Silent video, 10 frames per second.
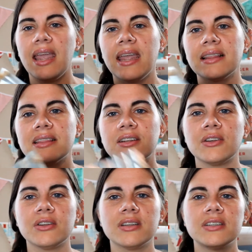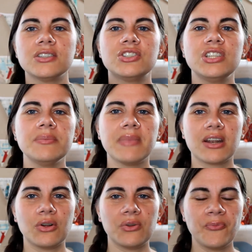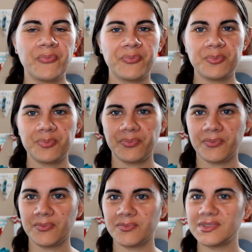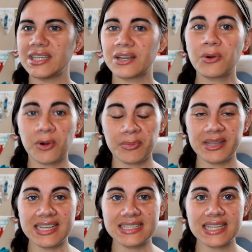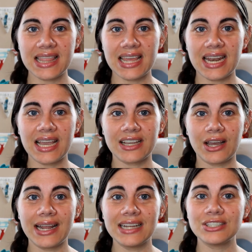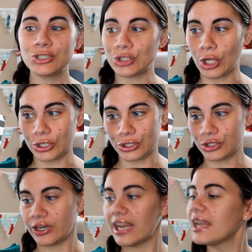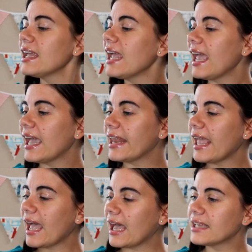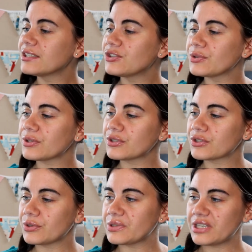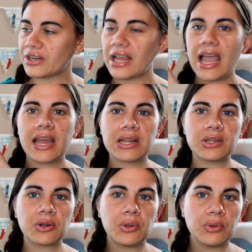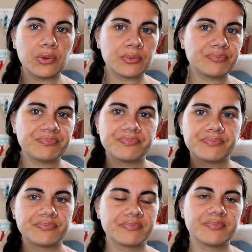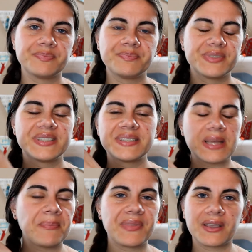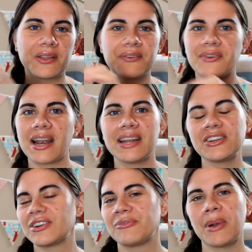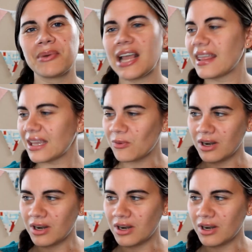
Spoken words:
a little sheet metal decor piece that I got at Dollar Tree, and it had two little screws here and it had a little something on the front. I don't even remember. I think